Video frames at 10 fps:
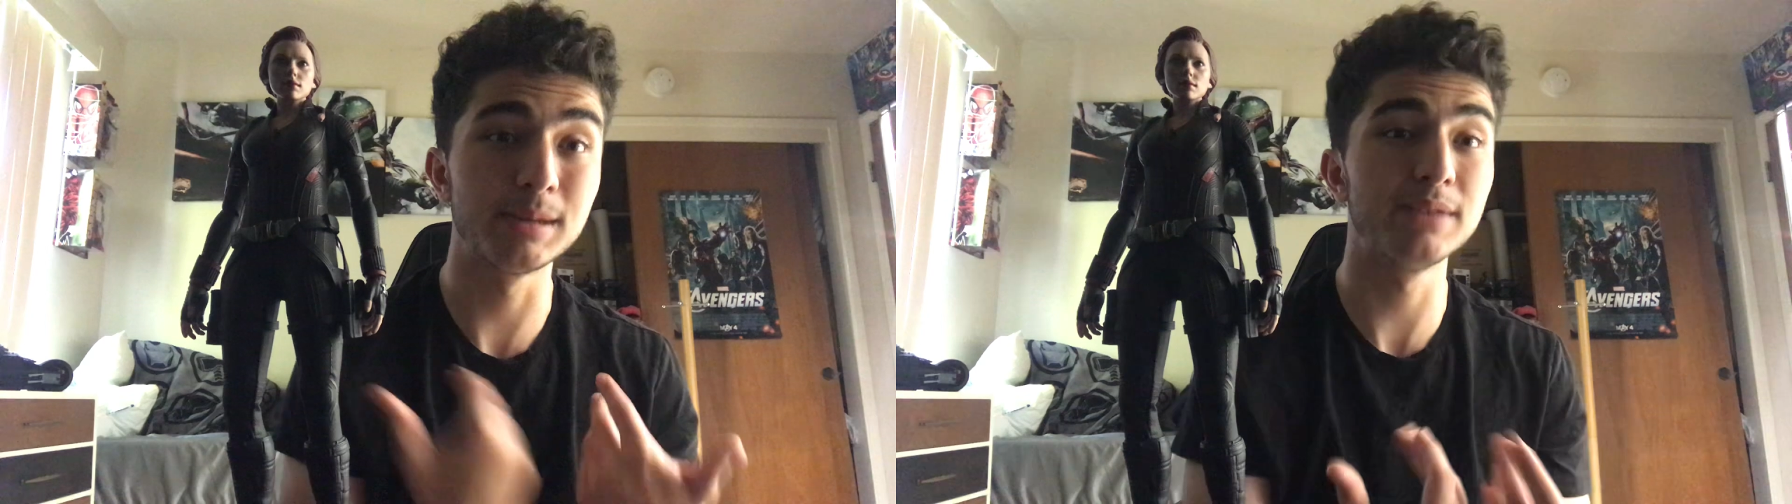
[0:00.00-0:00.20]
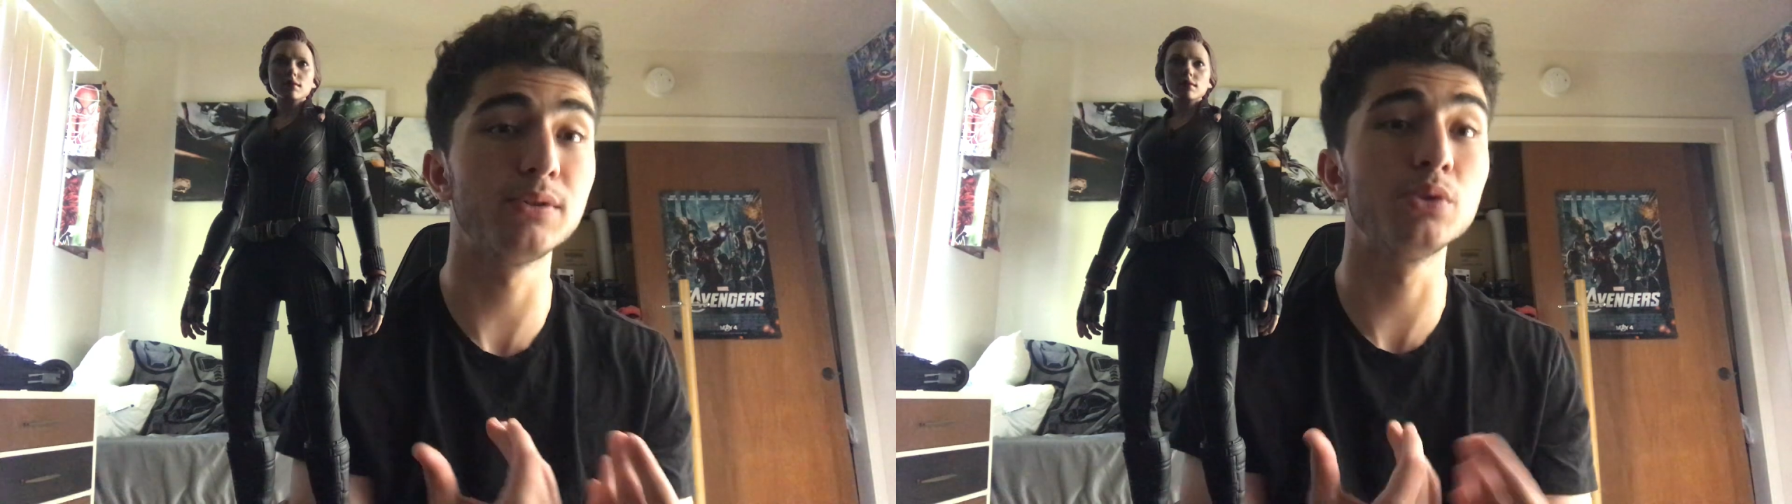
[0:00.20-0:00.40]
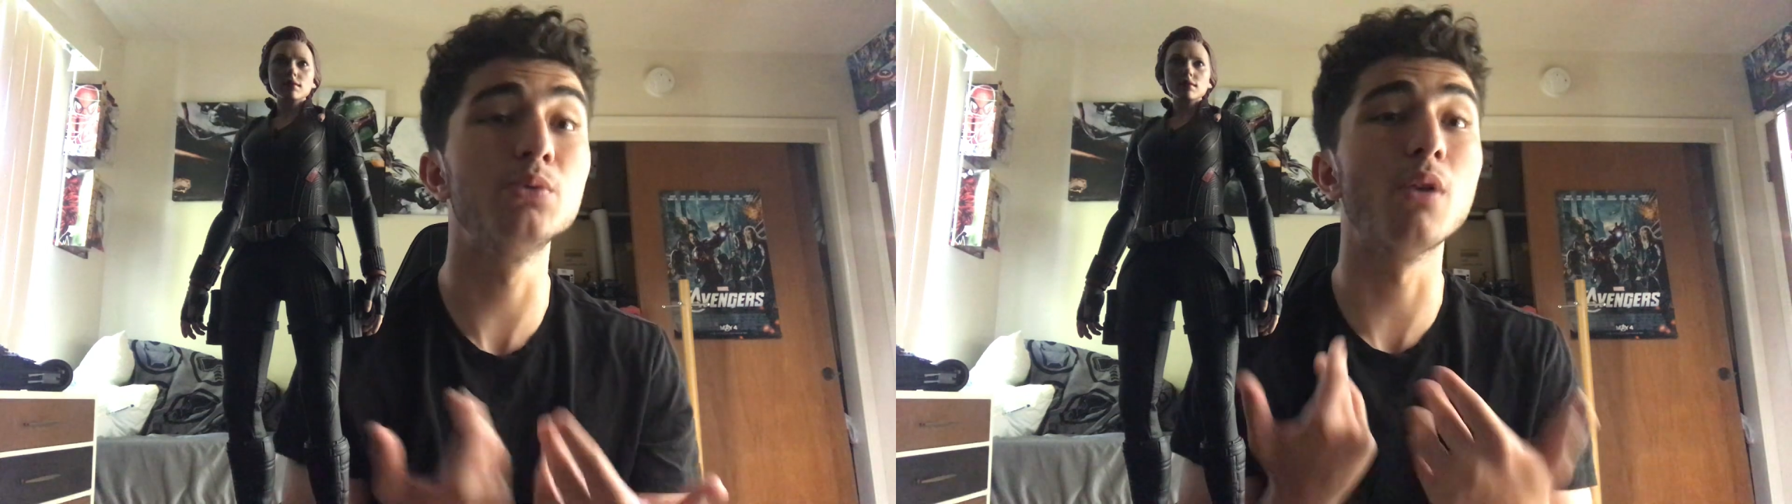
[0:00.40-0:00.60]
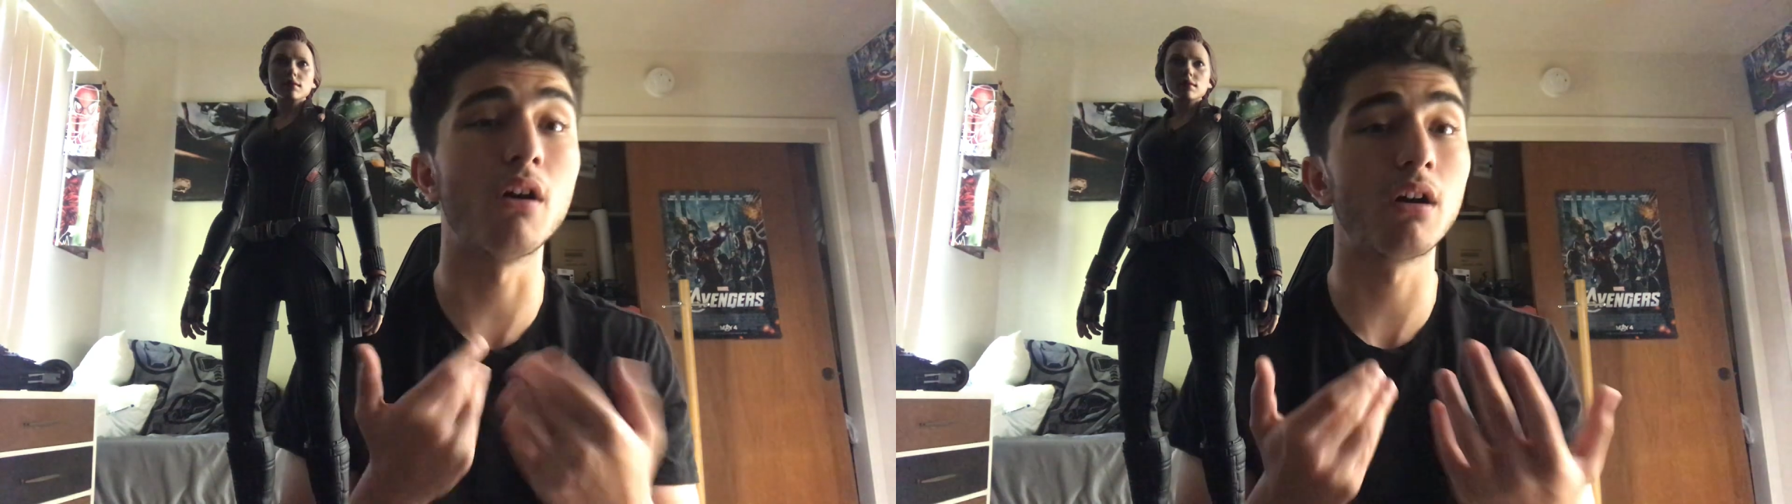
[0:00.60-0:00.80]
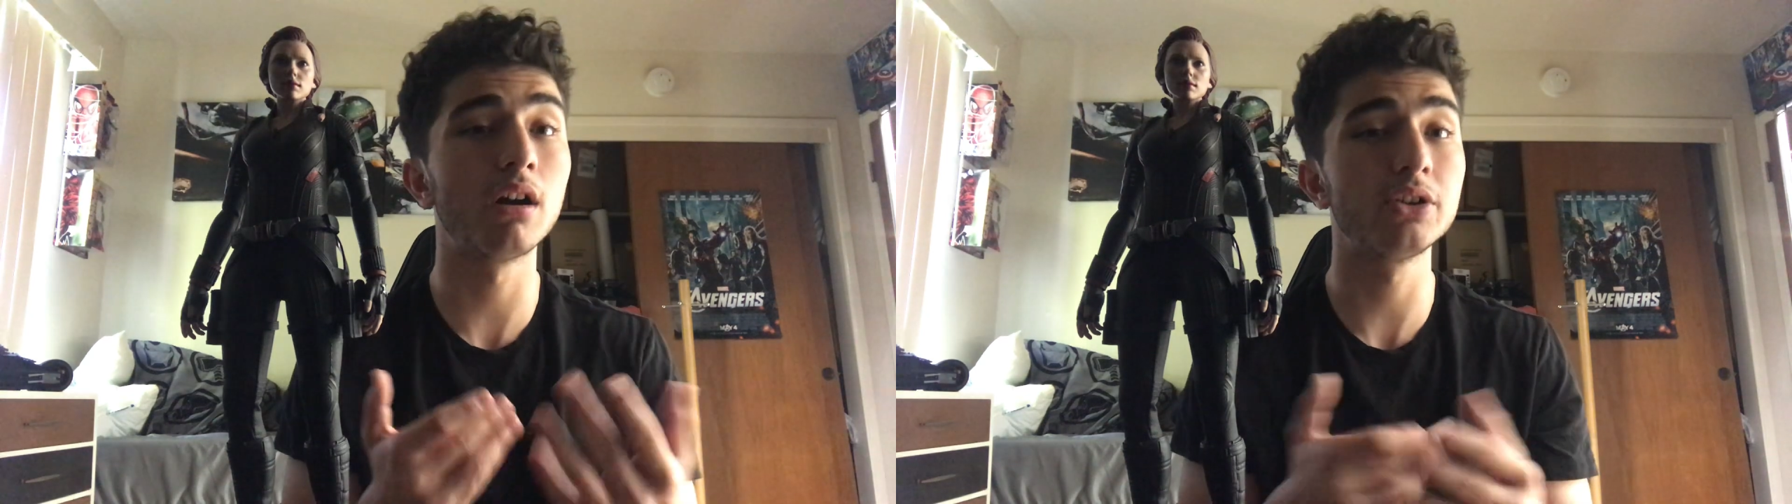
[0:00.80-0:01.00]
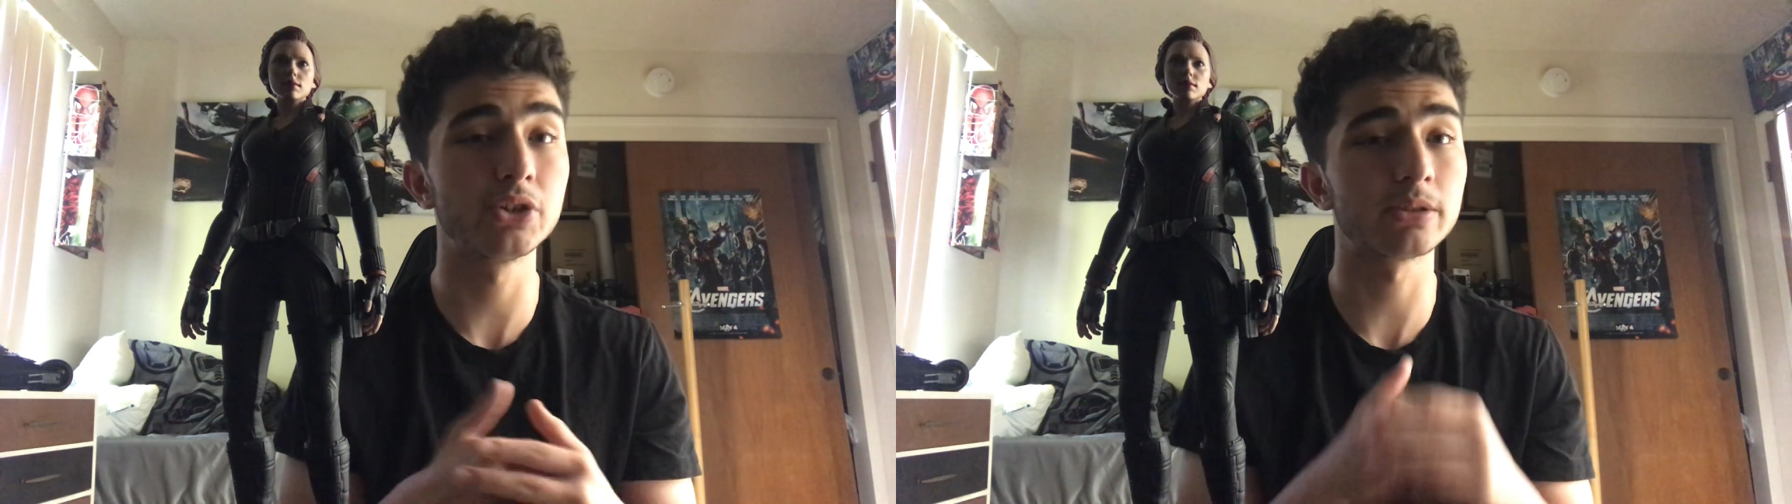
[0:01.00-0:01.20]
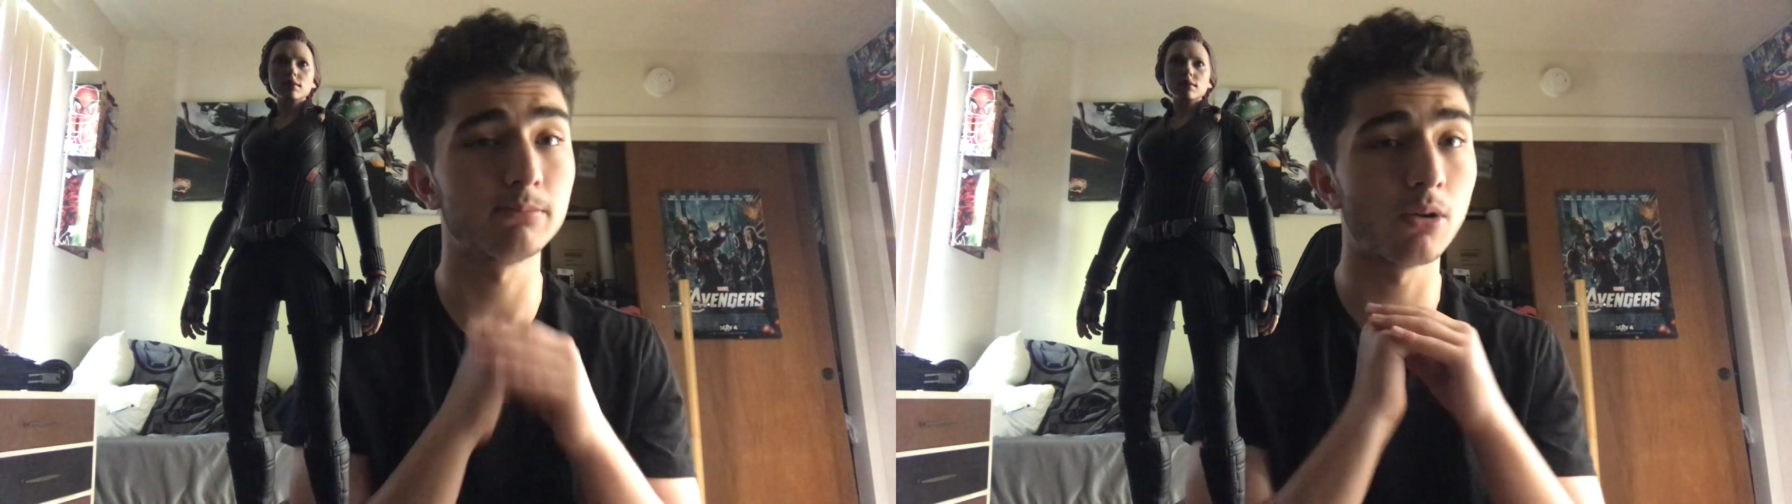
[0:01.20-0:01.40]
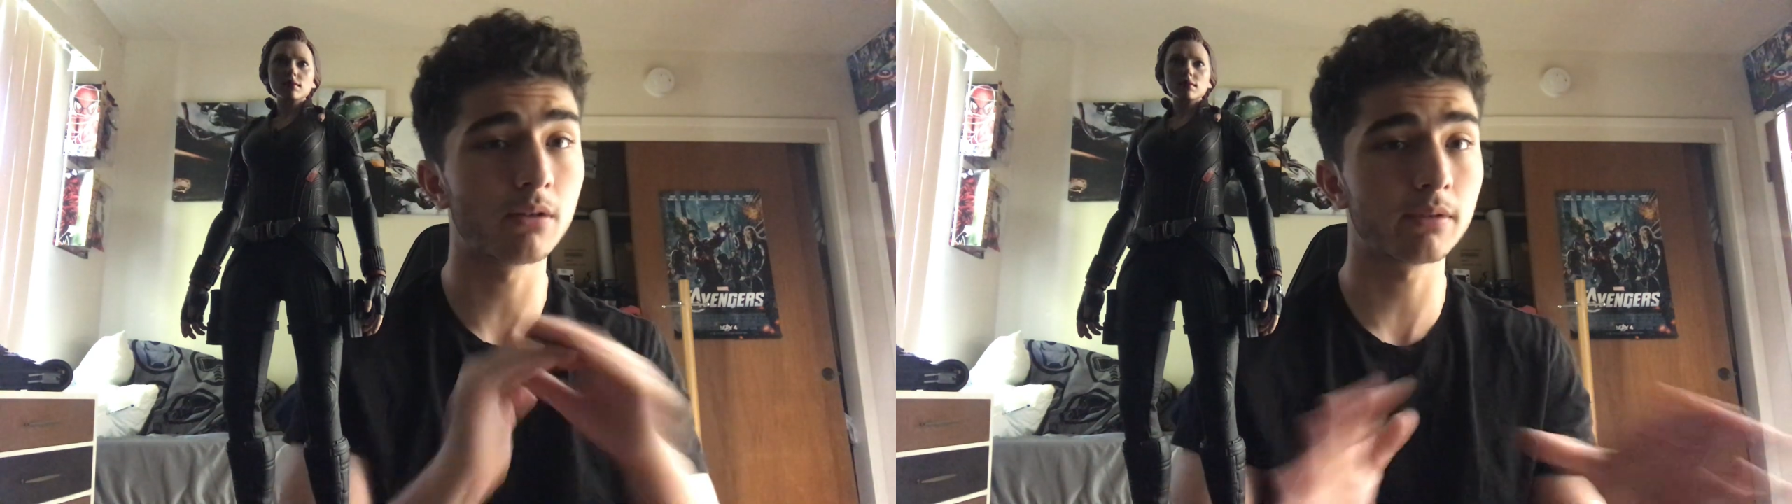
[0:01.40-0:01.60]
many of you who are just
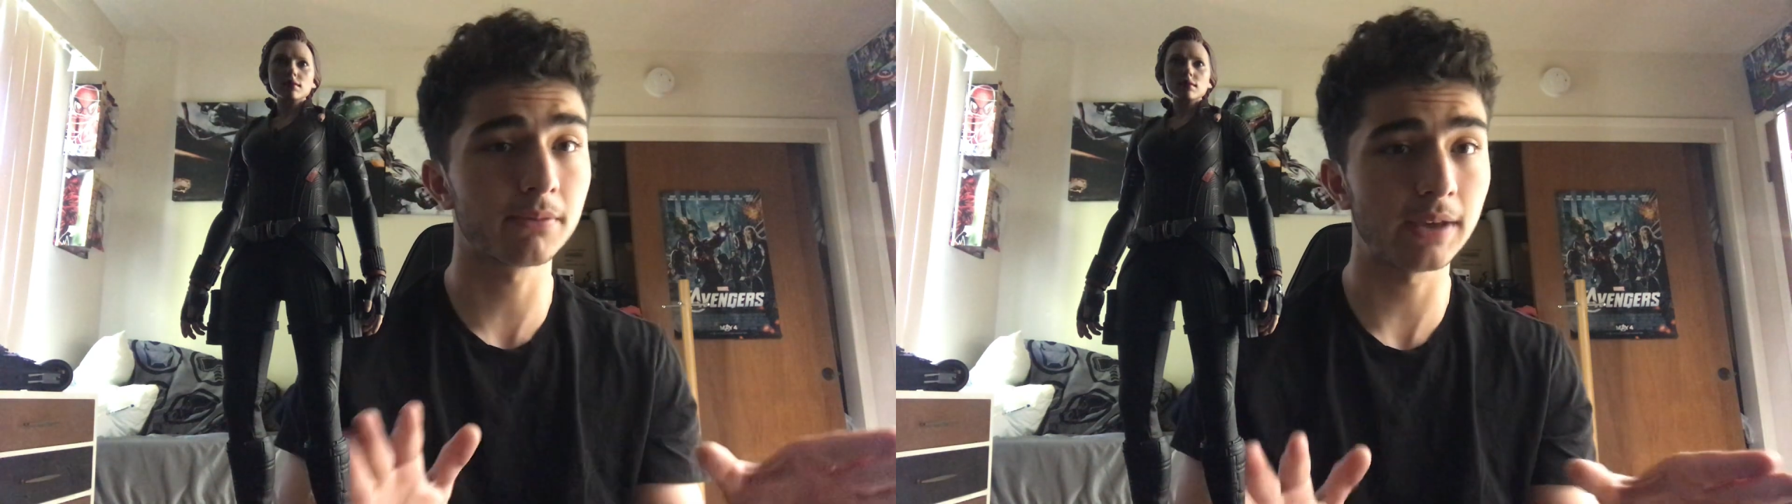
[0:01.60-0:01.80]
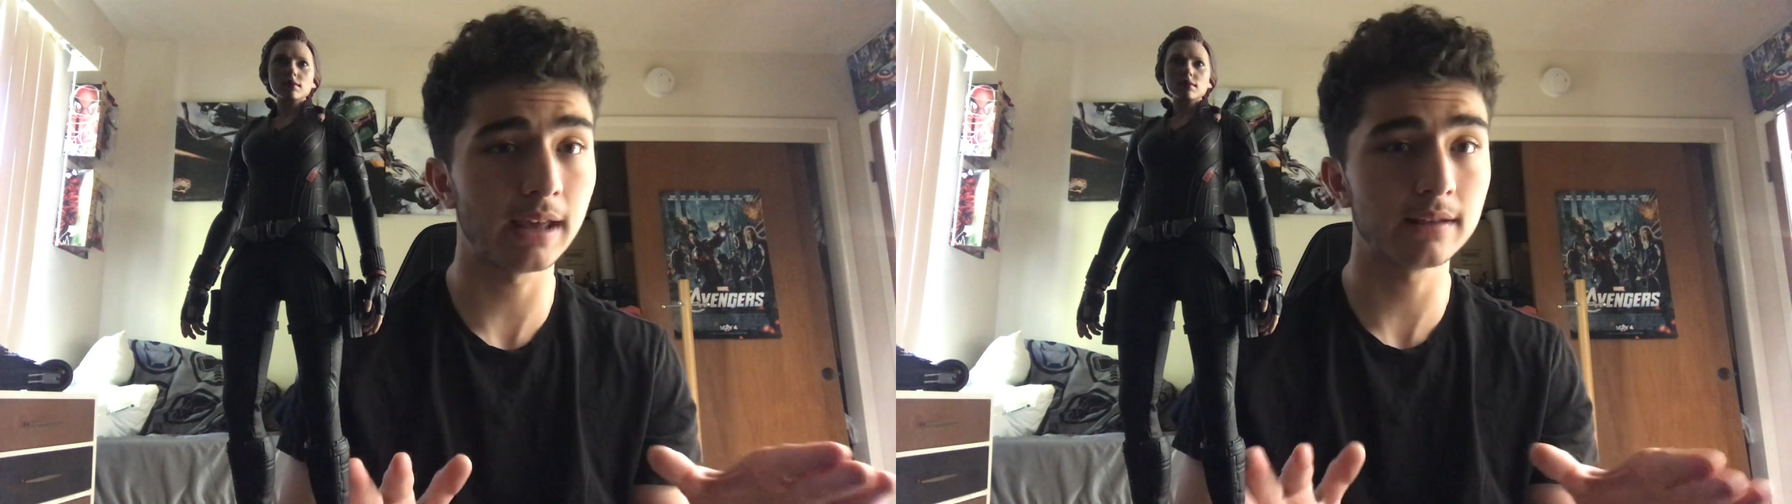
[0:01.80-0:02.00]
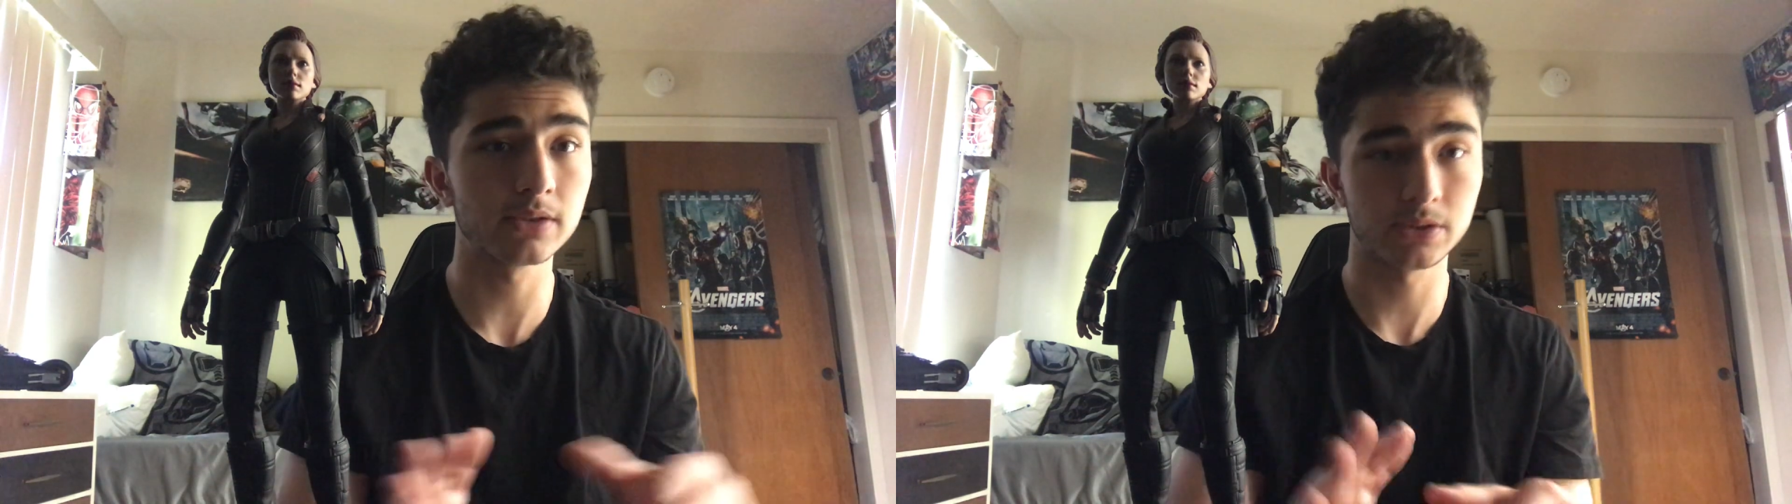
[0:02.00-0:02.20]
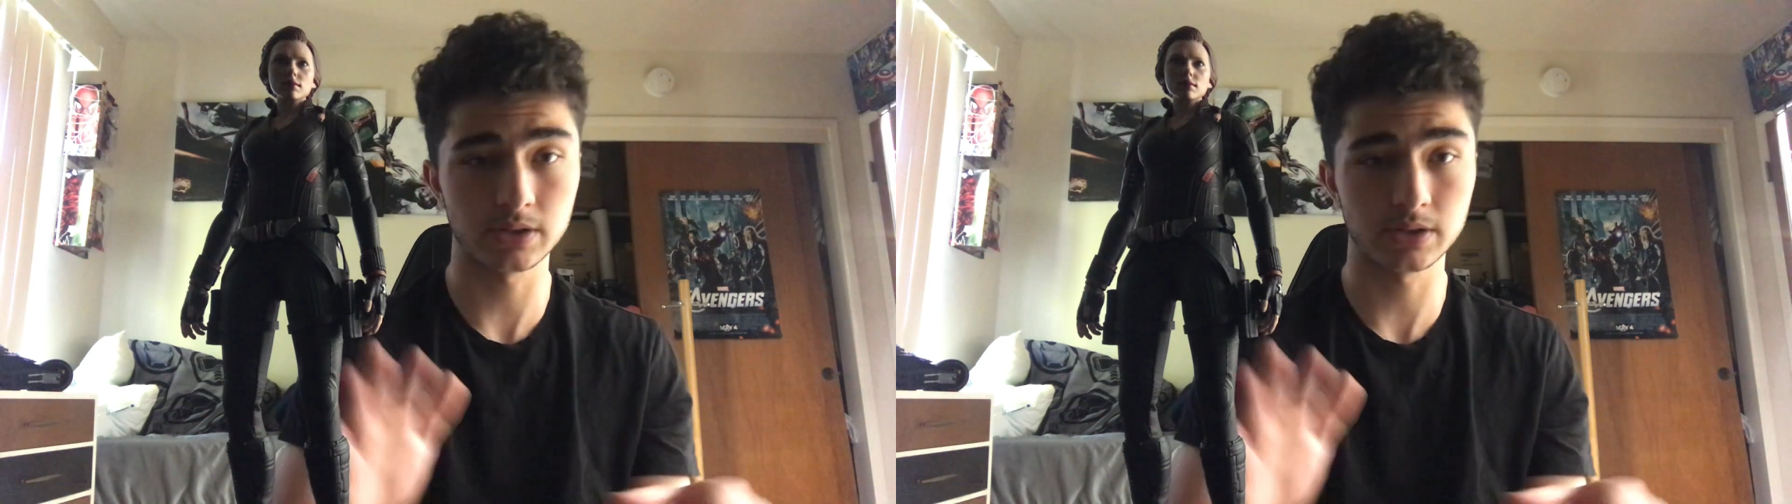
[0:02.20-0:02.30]
Marvel fans,